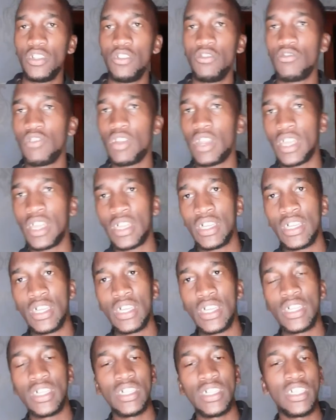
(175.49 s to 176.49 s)
like
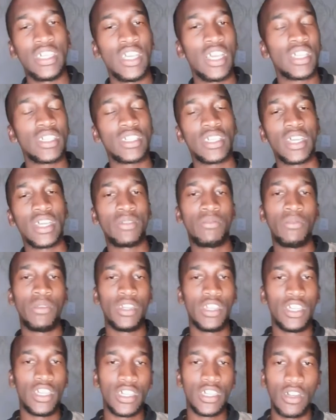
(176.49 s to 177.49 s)
DA site
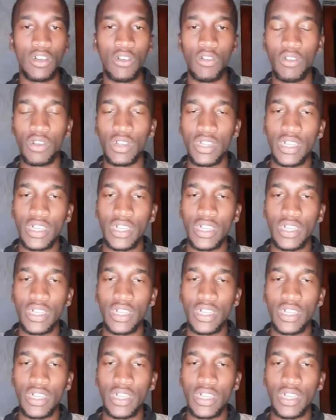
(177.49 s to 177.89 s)
manager or